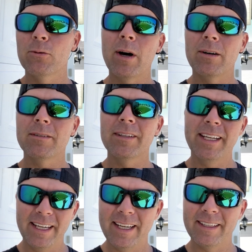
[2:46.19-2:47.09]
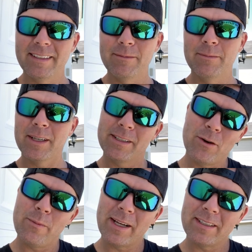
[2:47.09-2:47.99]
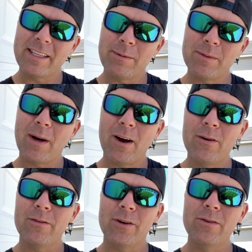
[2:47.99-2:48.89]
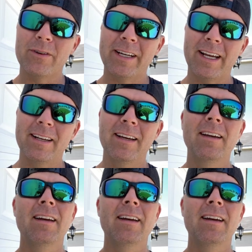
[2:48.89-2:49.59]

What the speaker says: Well, he is, because he's going back to the same spot over and over again.